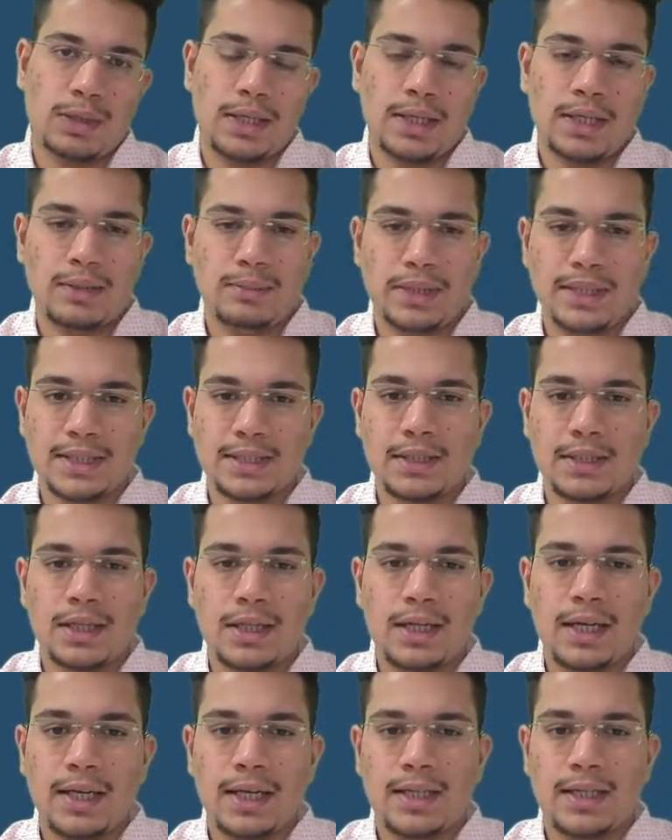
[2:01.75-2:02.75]
elements,
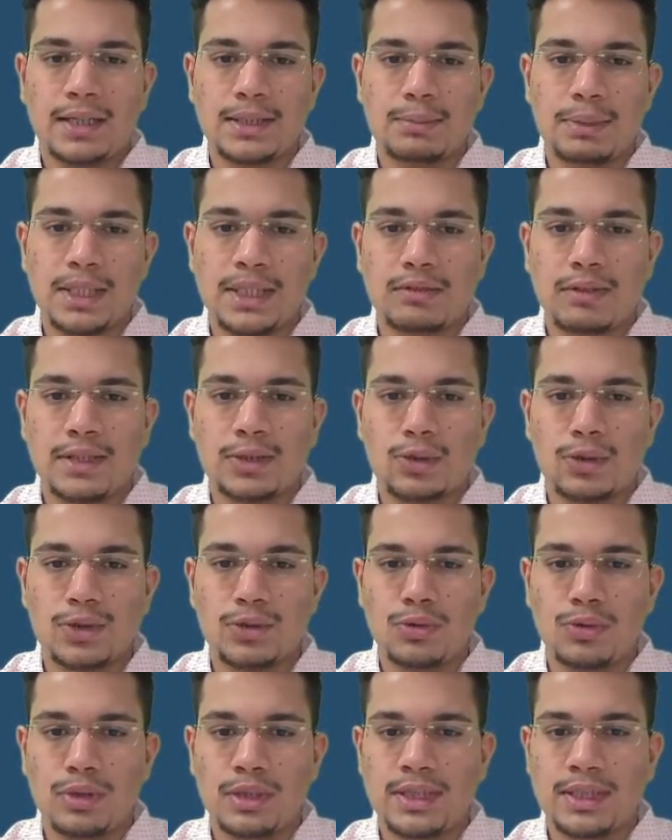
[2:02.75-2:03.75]
and space wise
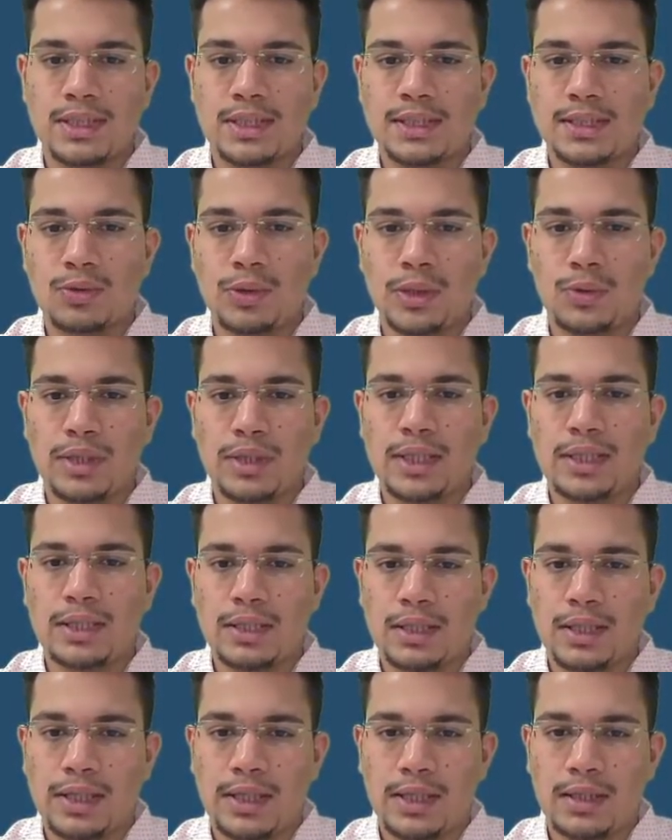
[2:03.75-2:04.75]
also this is going to take
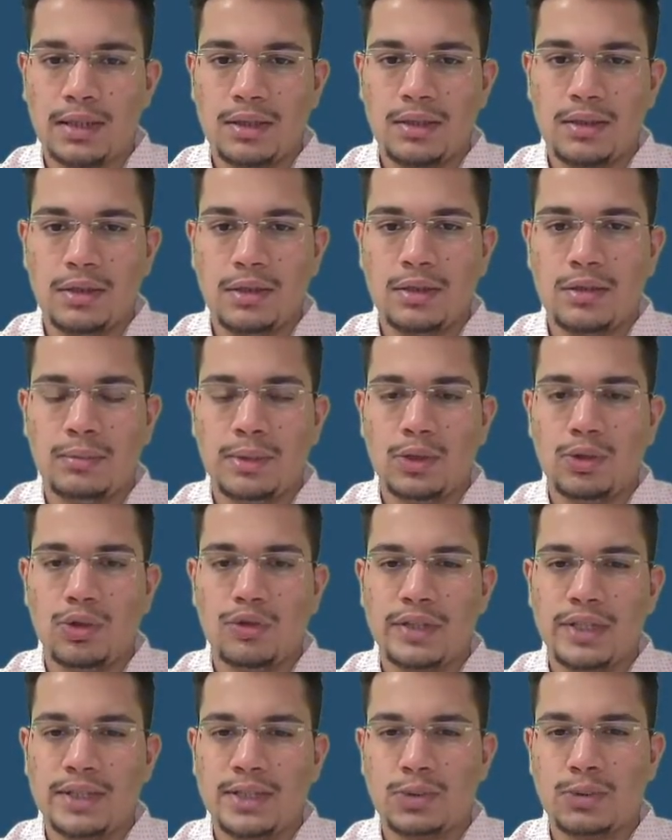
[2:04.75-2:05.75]
big O
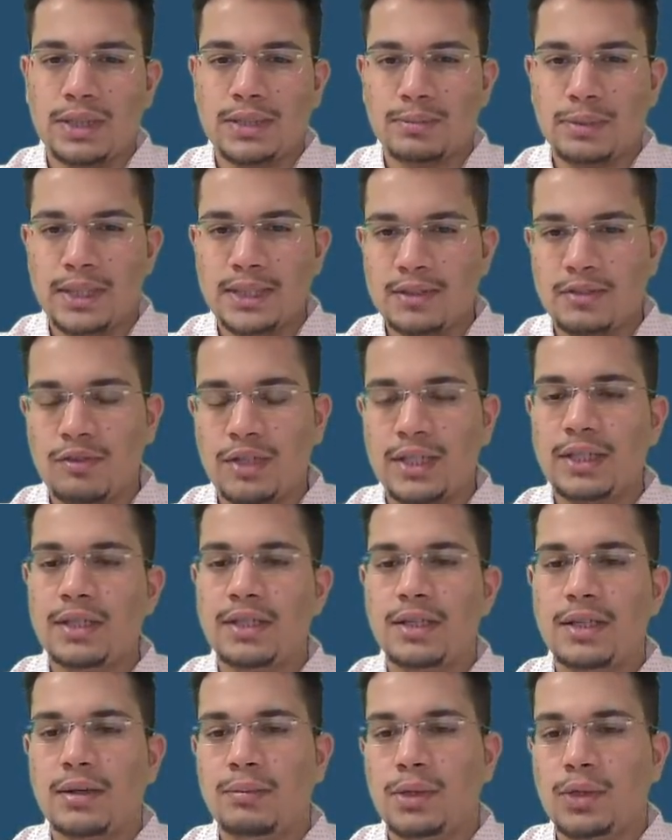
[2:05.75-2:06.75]
of n square space. Why?
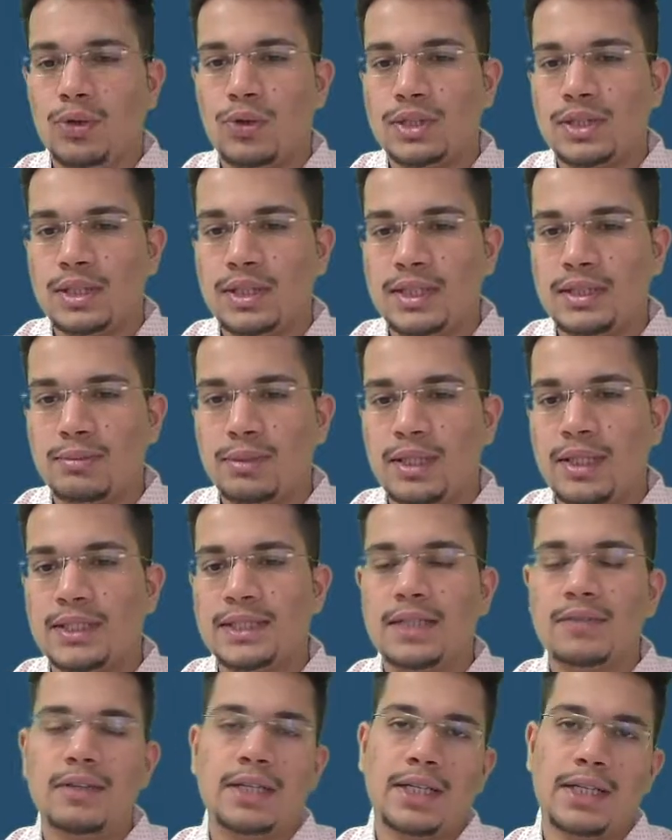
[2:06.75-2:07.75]
Because this matrix
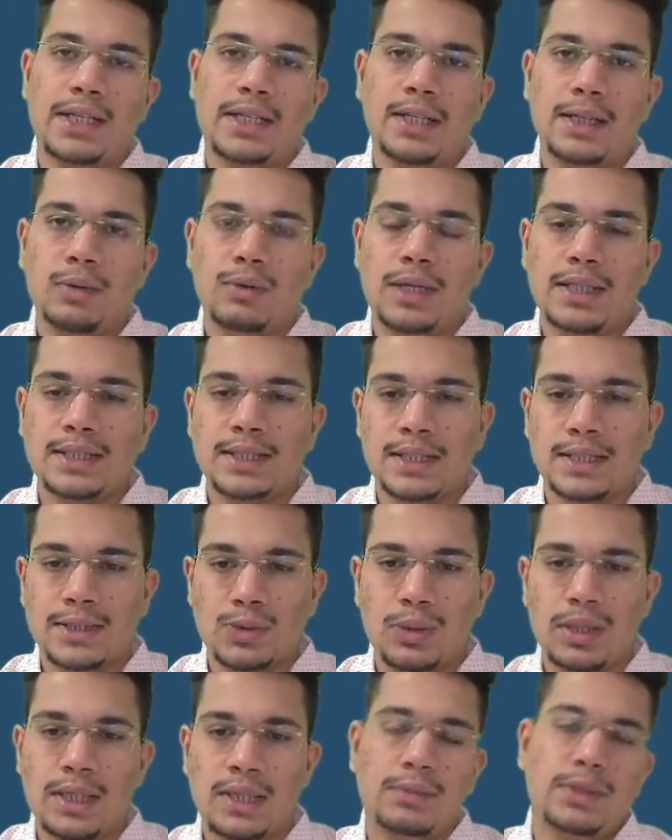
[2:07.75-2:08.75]
that we are creating requires n
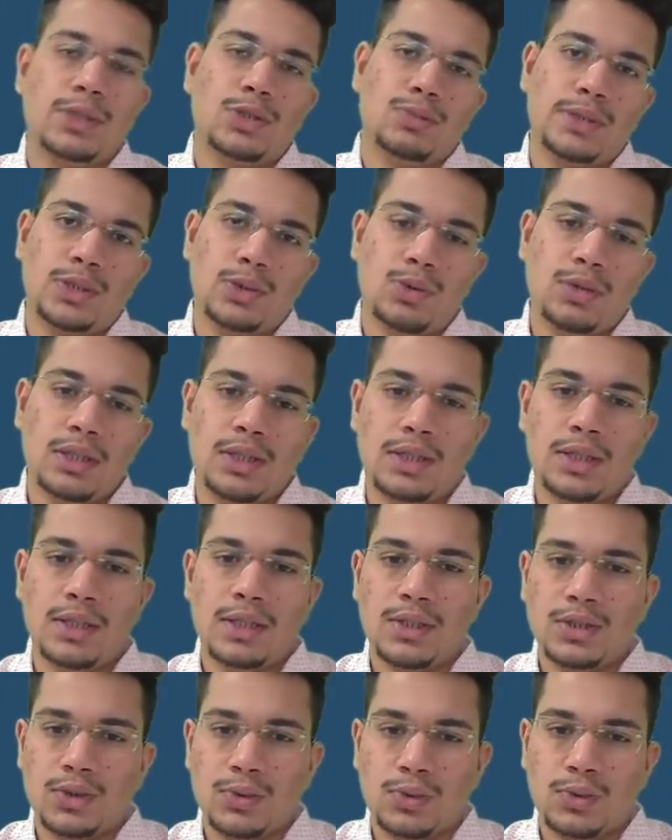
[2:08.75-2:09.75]
square elements to be stored.
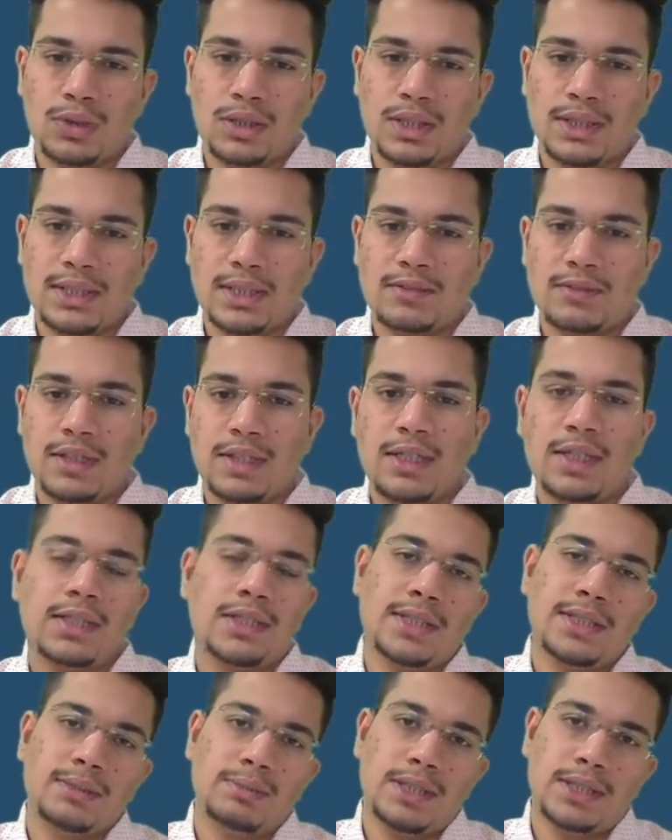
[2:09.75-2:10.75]
So this is where the
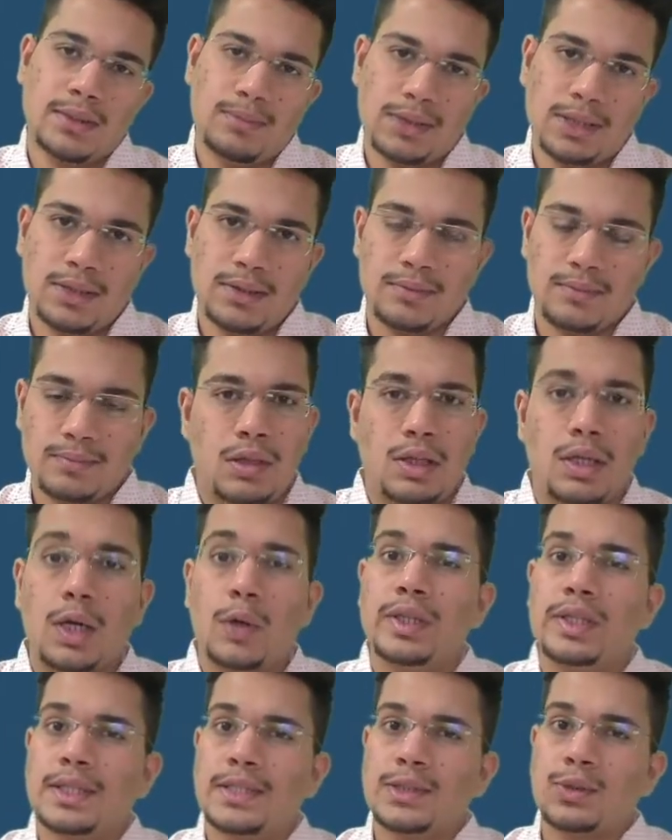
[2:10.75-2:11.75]
additional space comes in. Now
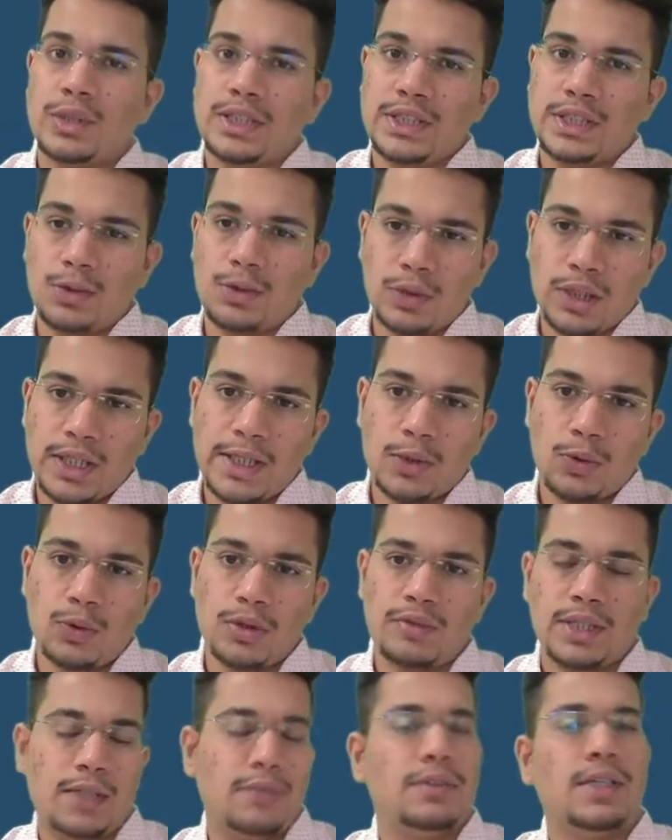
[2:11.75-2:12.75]
in this question on
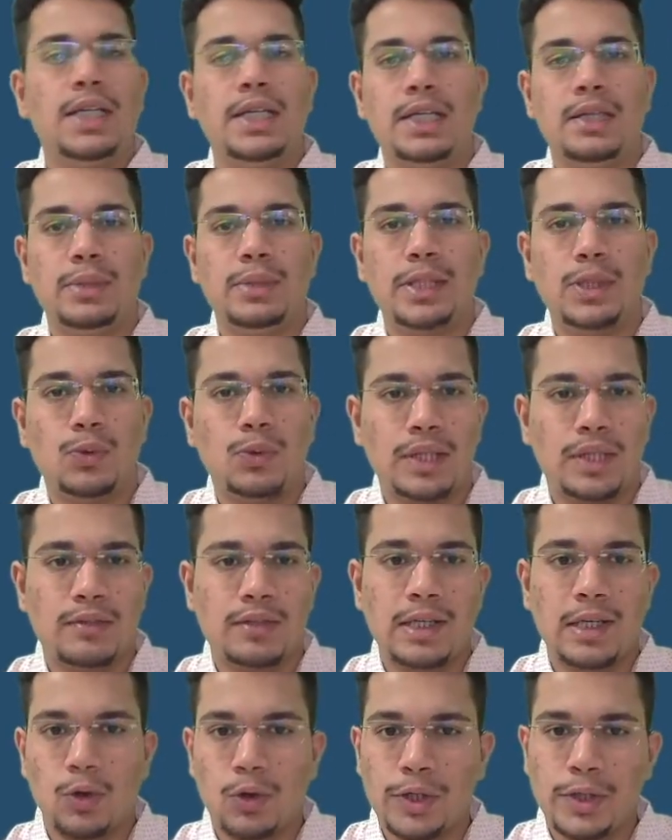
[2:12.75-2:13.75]
Leetcode, we have clearly been told that
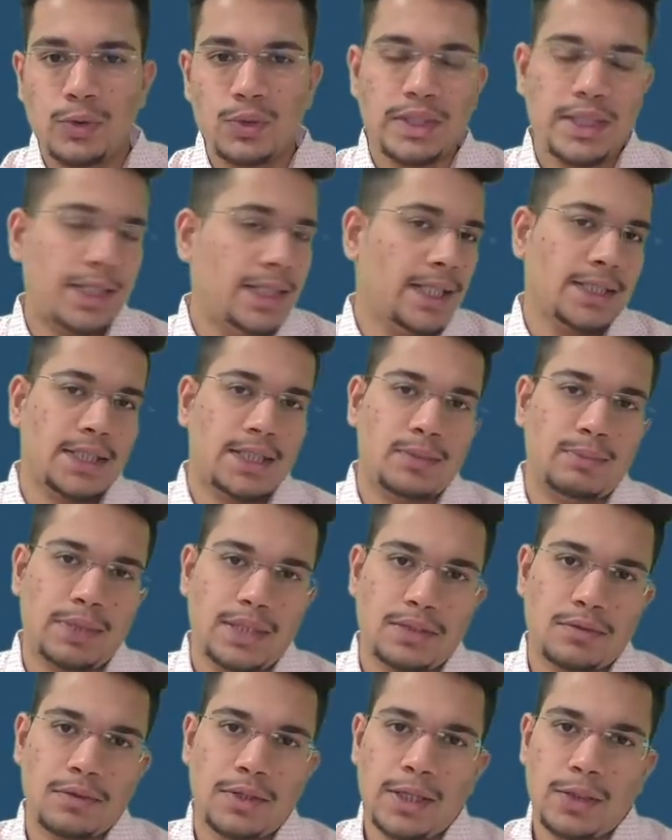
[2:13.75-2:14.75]
we cannot use any extra
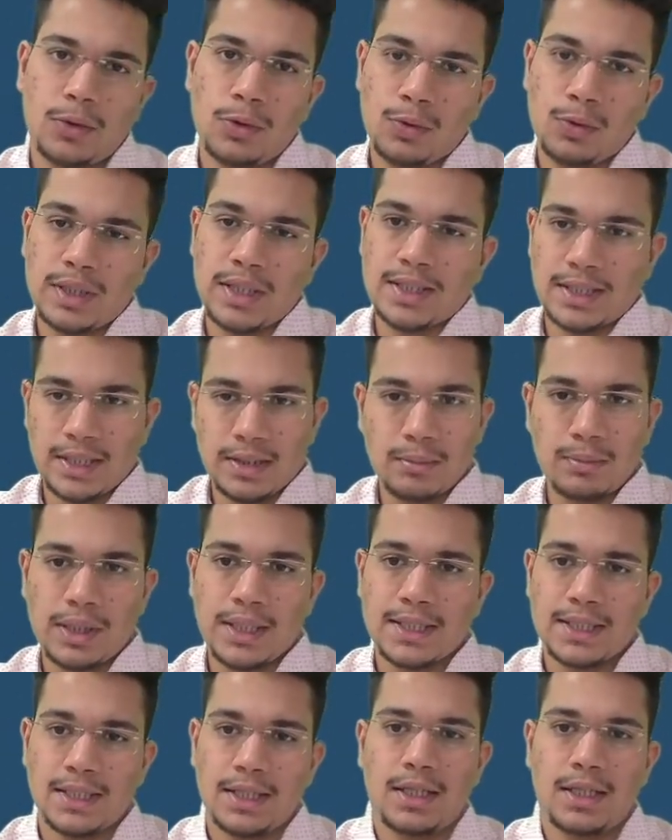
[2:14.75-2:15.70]
space. We need to do this in place.